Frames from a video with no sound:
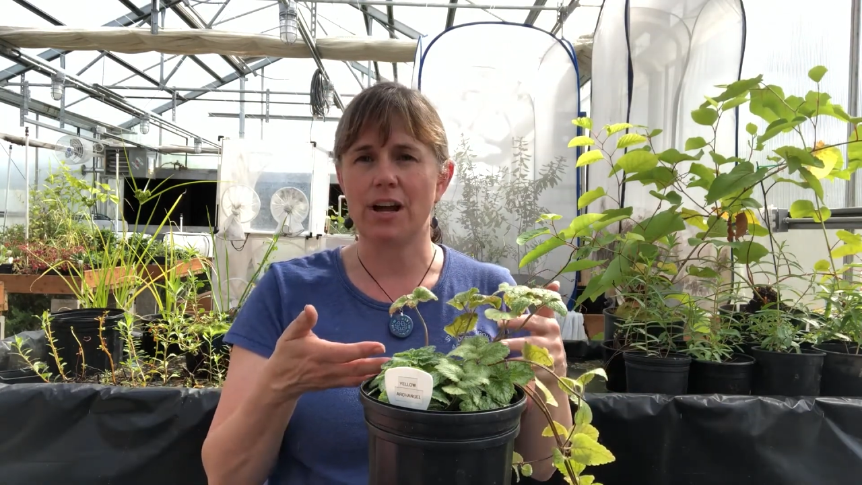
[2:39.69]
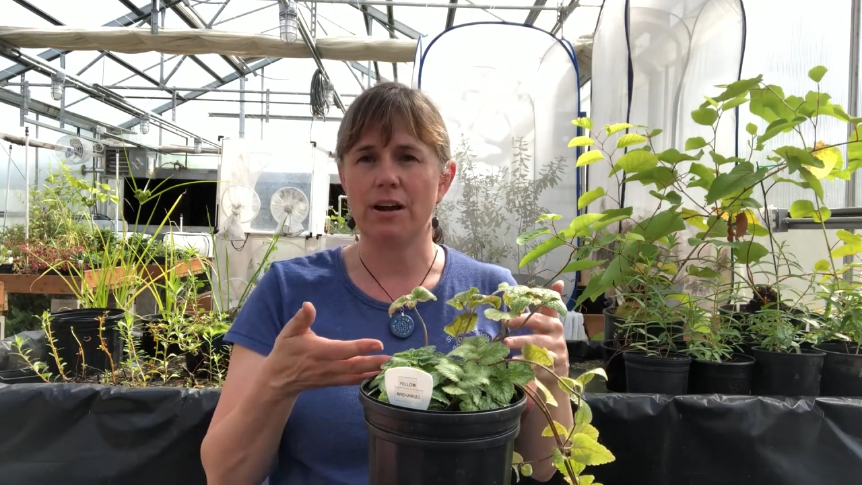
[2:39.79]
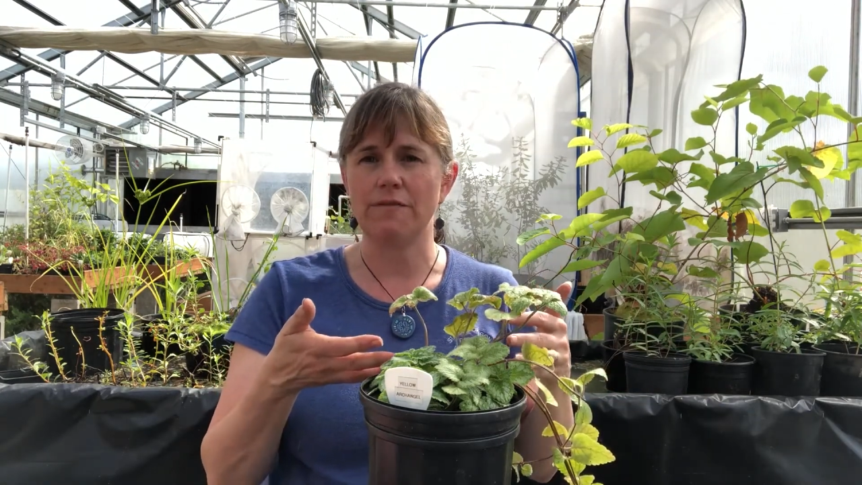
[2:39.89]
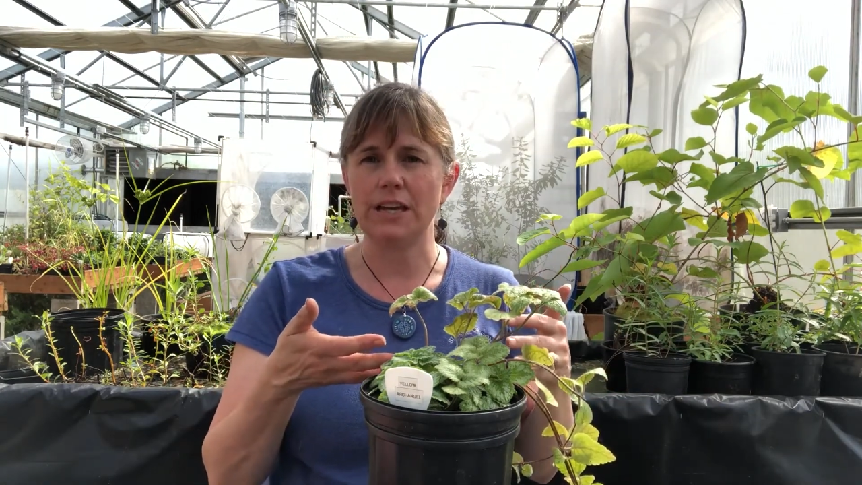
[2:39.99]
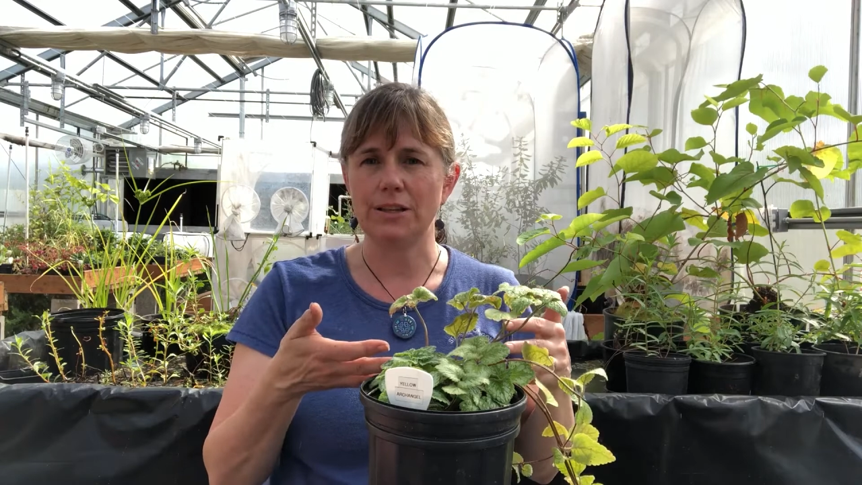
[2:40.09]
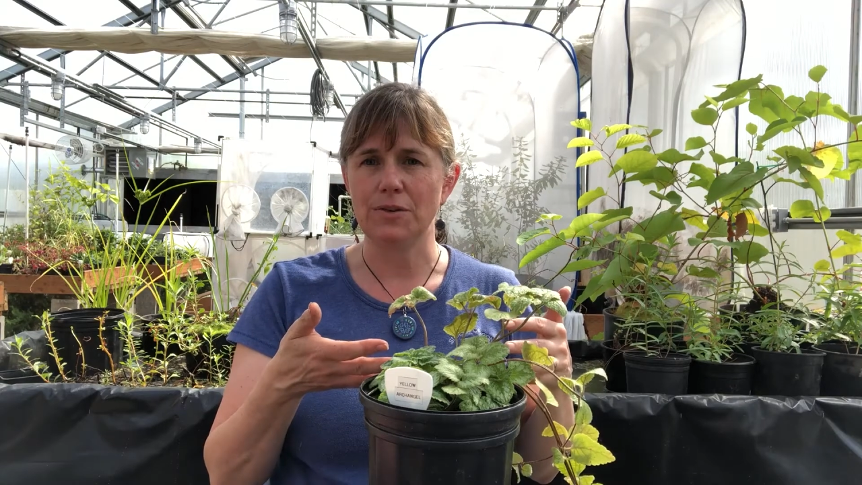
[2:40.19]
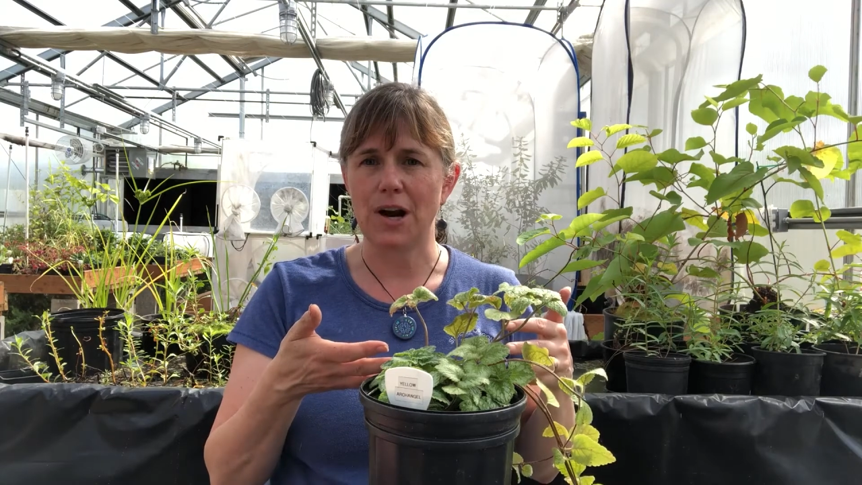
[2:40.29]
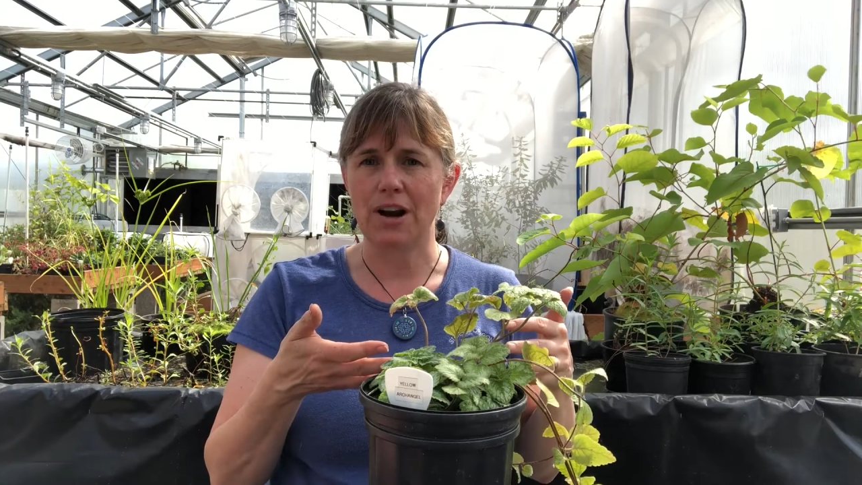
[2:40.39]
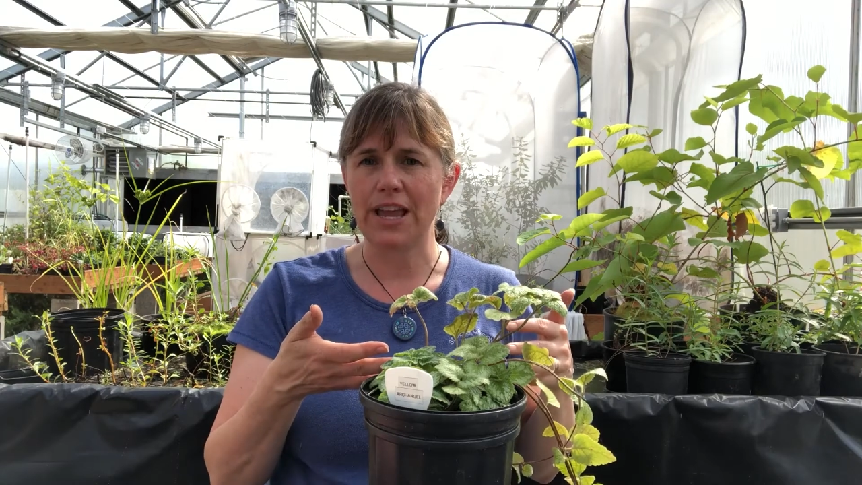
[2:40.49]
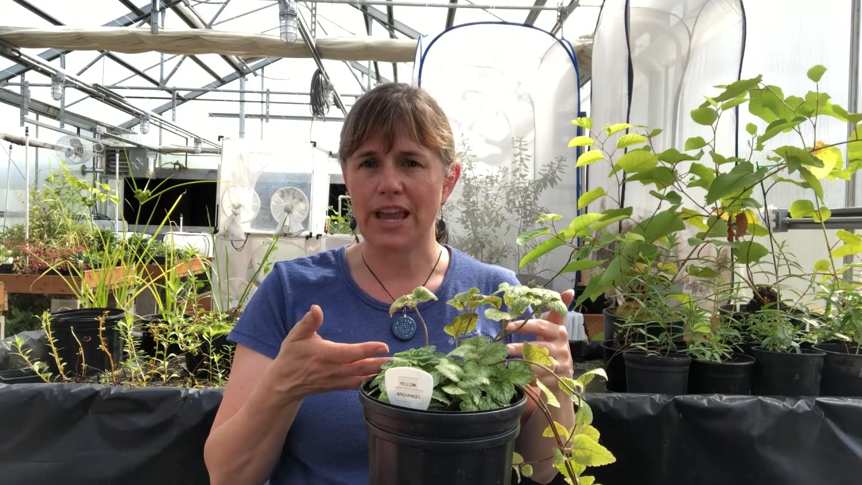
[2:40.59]
of yellow
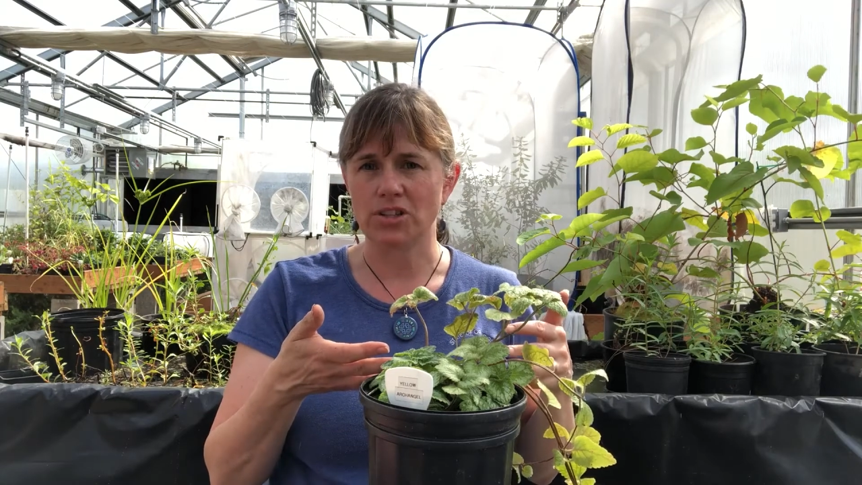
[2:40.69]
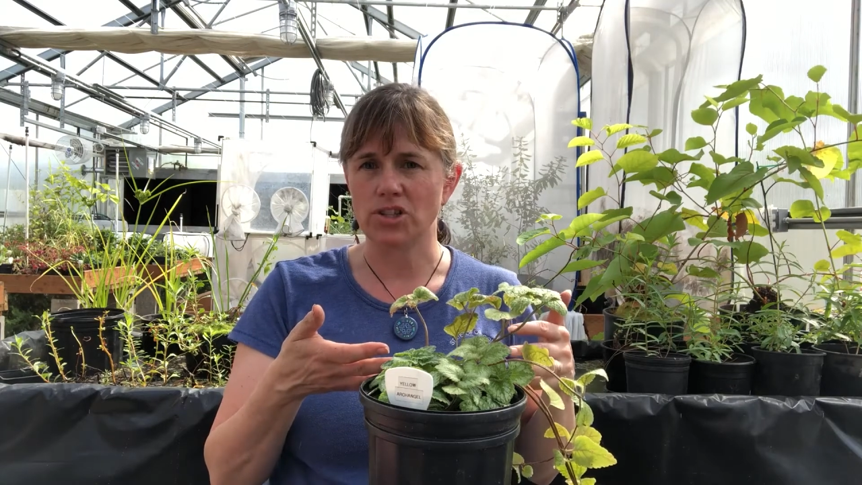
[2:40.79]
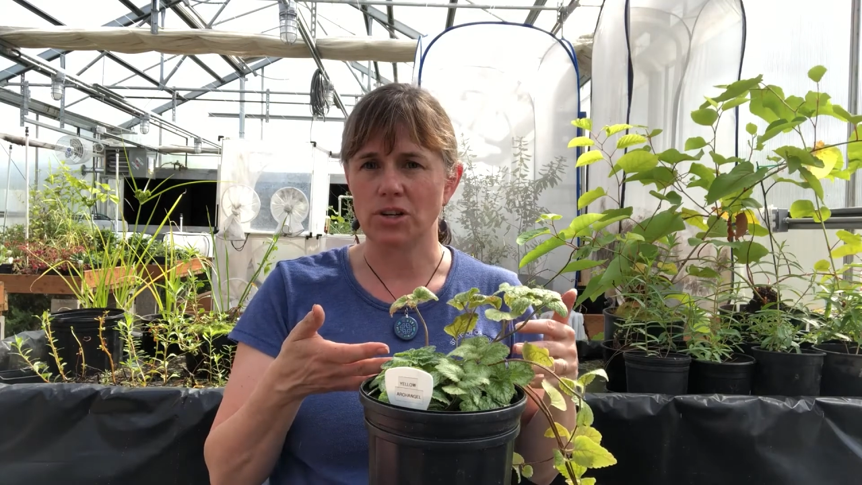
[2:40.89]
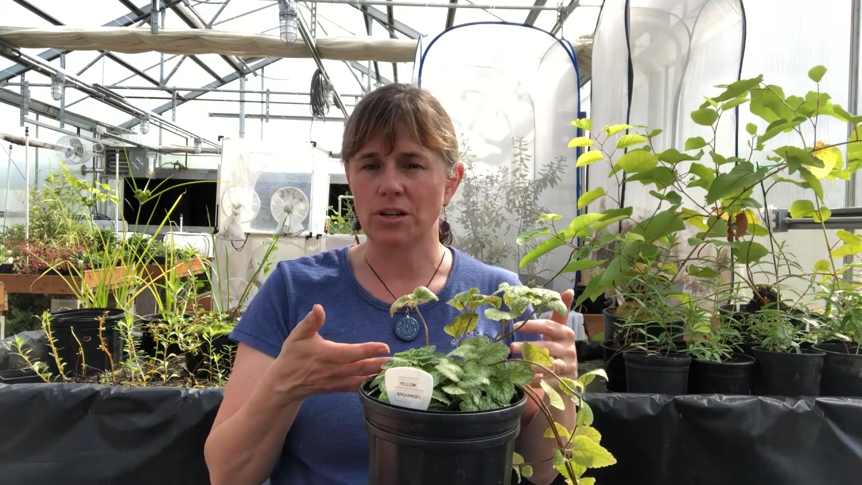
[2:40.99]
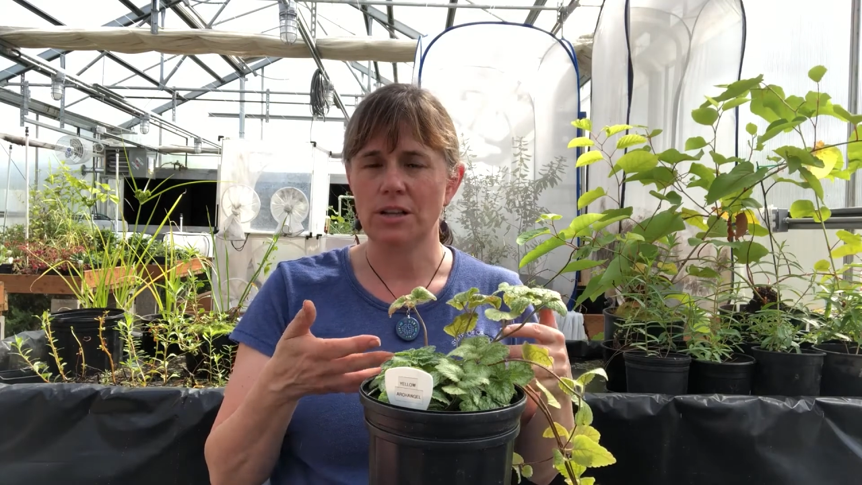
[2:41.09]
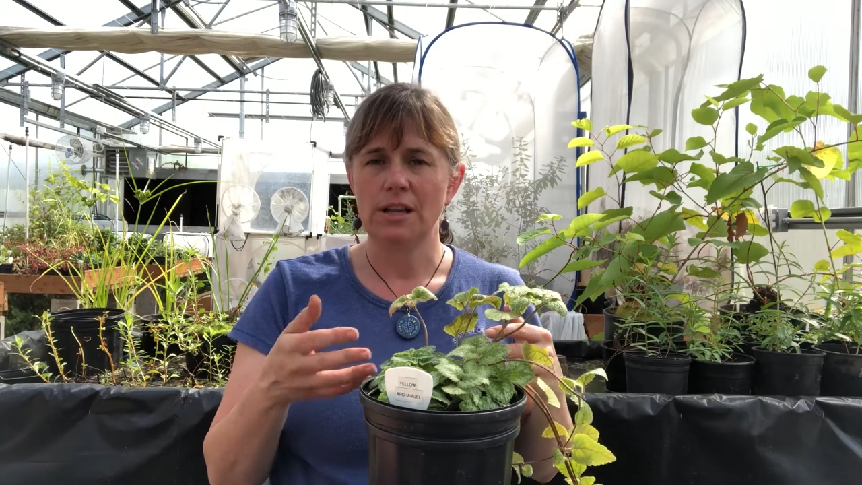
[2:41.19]
archangel.